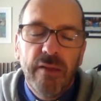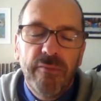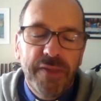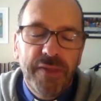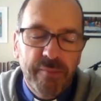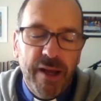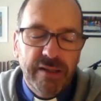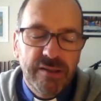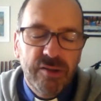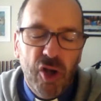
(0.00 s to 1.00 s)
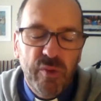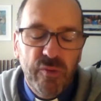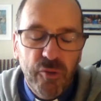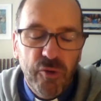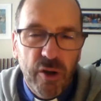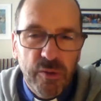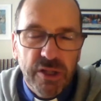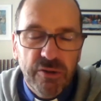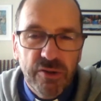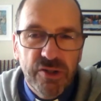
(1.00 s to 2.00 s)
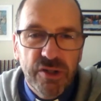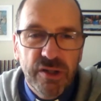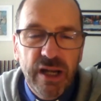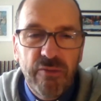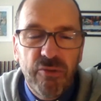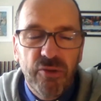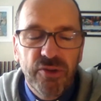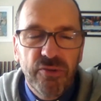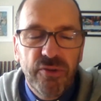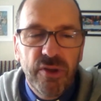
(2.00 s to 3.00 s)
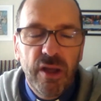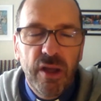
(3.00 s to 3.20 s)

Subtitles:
If I think back to the times before I was a Christian, the levels of